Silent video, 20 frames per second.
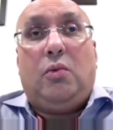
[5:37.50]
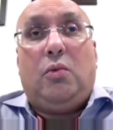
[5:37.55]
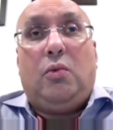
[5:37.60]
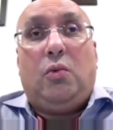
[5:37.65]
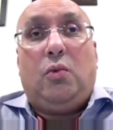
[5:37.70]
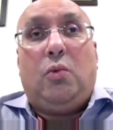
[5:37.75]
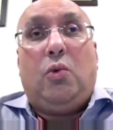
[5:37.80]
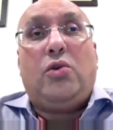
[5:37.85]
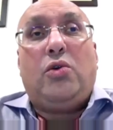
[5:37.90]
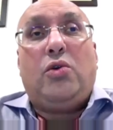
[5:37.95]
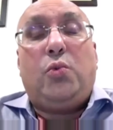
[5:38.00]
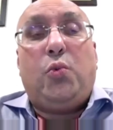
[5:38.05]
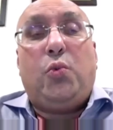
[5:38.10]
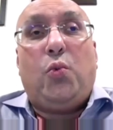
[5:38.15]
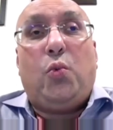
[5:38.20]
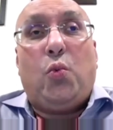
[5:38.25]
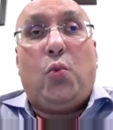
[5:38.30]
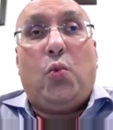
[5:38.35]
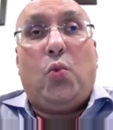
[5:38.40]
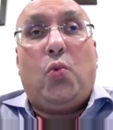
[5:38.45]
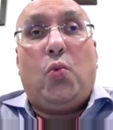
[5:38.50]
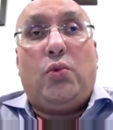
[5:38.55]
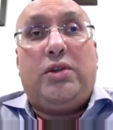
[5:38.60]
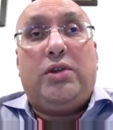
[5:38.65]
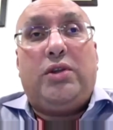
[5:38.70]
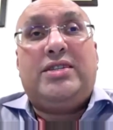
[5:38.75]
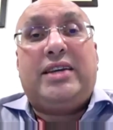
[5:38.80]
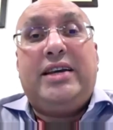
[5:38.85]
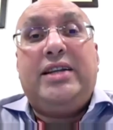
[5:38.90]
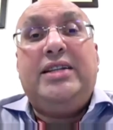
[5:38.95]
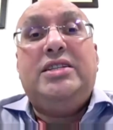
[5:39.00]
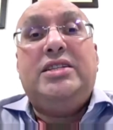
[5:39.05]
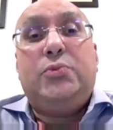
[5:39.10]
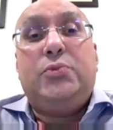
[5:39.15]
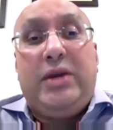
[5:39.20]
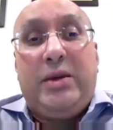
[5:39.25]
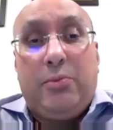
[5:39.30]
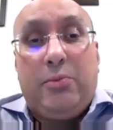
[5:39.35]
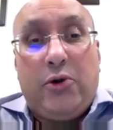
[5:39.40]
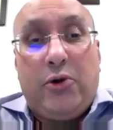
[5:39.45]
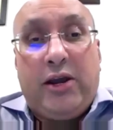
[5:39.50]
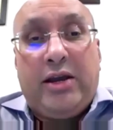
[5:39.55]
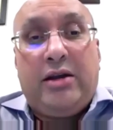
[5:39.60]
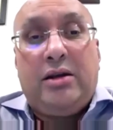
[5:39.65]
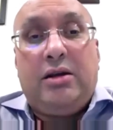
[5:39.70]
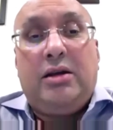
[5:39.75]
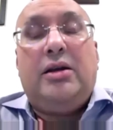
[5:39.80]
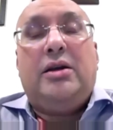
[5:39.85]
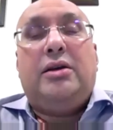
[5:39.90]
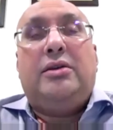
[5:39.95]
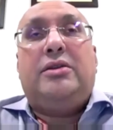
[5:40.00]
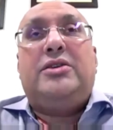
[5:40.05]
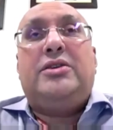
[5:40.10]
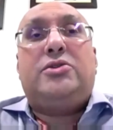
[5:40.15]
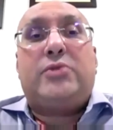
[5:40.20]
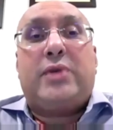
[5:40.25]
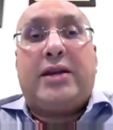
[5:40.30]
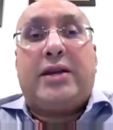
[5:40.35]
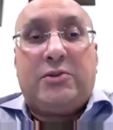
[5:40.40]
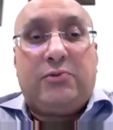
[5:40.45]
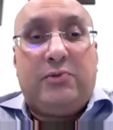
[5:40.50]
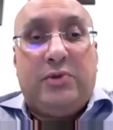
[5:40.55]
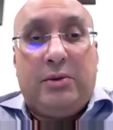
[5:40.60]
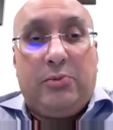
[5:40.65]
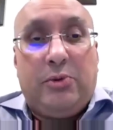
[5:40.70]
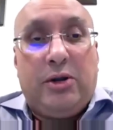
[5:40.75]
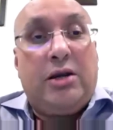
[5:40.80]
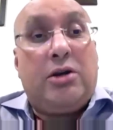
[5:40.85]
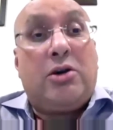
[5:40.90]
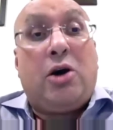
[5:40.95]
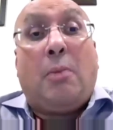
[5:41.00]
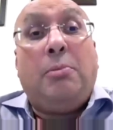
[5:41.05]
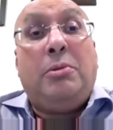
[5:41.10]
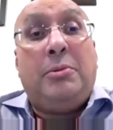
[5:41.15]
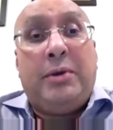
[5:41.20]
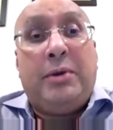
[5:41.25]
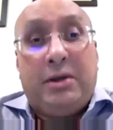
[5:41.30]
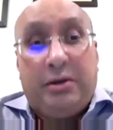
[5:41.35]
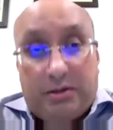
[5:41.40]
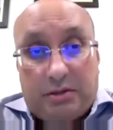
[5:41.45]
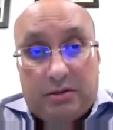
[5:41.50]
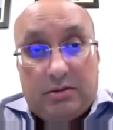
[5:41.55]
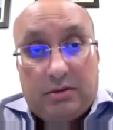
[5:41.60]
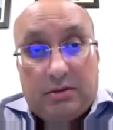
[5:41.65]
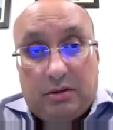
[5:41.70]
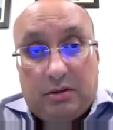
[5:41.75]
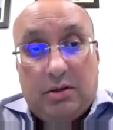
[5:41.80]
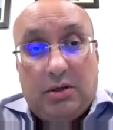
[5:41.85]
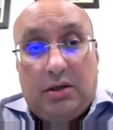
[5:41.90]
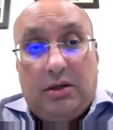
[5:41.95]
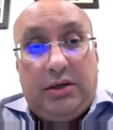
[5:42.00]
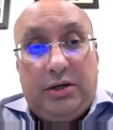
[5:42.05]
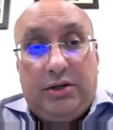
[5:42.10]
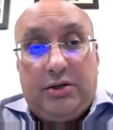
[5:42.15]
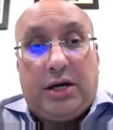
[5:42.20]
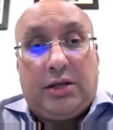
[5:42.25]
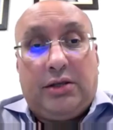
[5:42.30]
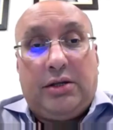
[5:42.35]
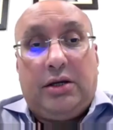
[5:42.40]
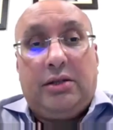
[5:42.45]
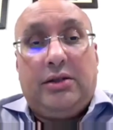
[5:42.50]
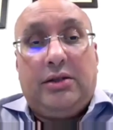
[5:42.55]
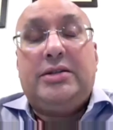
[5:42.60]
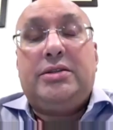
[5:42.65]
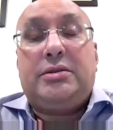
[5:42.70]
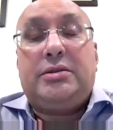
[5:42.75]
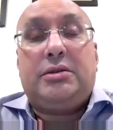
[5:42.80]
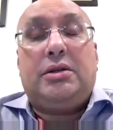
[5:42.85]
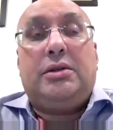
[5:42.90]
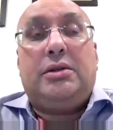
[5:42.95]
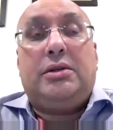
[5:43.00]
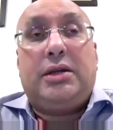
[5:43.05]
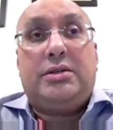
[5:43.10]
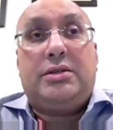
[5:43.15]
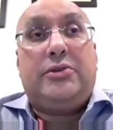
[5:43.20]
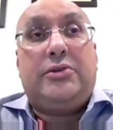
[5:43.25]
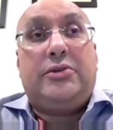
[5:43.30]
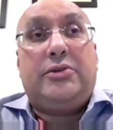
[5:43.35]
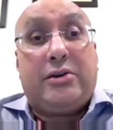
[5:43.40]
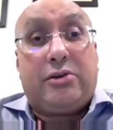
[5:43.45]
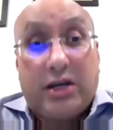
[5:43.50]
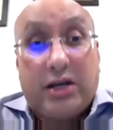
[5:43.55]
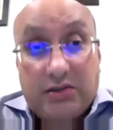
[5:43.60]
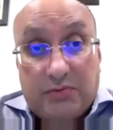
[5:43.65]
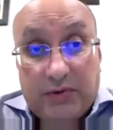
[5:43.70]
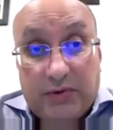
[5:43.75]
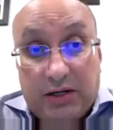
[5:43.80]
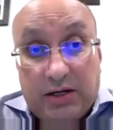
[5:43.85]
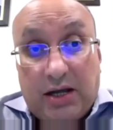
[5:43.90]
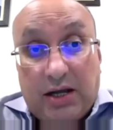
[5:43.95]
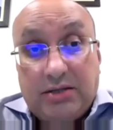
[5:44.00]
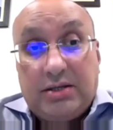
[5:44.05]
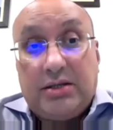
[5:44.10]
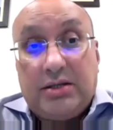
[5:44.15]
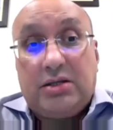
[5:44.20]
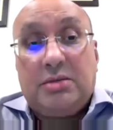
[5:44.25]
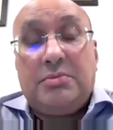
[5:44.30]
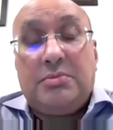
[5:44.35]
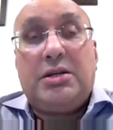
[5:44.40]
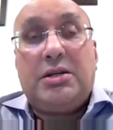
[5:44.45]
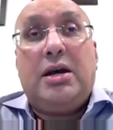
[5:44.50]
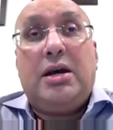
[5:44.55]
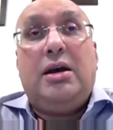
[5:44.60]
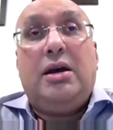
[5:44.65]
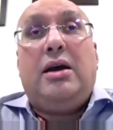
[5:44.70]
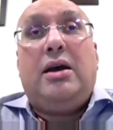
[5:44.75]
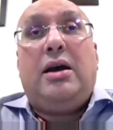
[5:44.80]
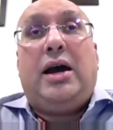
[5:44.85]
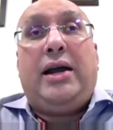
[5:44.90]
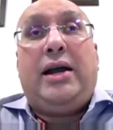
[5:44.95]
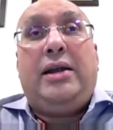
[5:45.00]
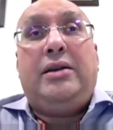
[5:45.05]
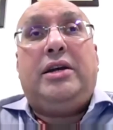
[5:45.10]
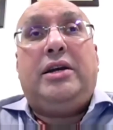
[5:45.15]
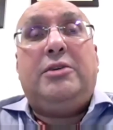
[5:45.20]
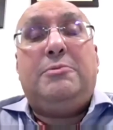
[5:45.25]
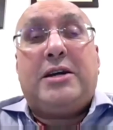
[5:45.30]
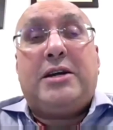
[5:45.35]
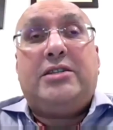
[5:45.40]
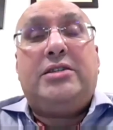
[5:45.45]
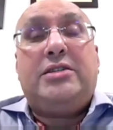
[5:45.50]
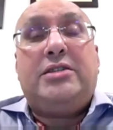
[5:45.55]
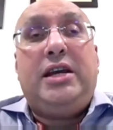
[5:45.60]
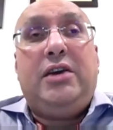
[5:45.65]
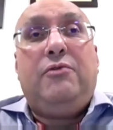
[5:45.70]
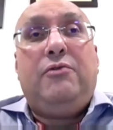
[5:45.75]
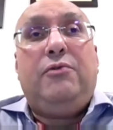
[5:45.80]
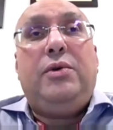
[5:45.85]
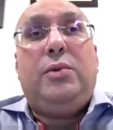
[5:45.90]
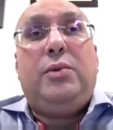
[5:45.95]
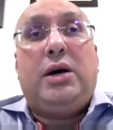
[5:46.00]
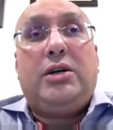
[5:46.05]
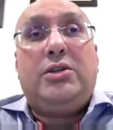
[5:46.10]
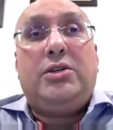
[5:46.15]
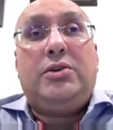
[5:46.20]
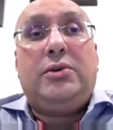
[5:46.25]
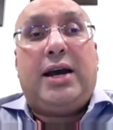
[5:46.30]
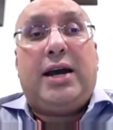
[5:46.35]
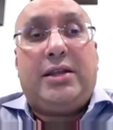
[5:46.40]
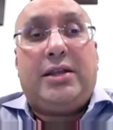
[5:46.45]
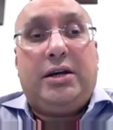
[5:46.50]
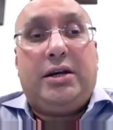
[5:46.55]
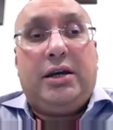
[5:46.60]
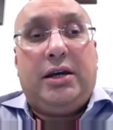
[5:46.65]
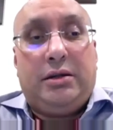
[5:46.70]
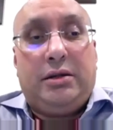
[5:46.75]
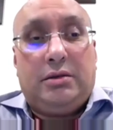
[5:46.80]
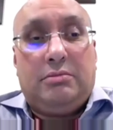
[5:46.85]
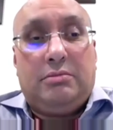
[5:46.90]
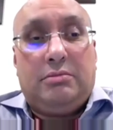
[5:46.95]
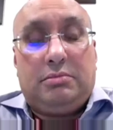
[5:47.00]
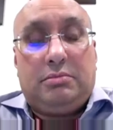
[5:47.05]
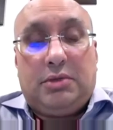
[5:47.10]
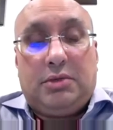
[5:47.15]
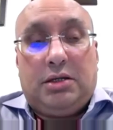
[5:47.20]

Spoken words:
What the skills we bring, the strengths we bring complement each other. There's great trust within our systems, and especially if we work together in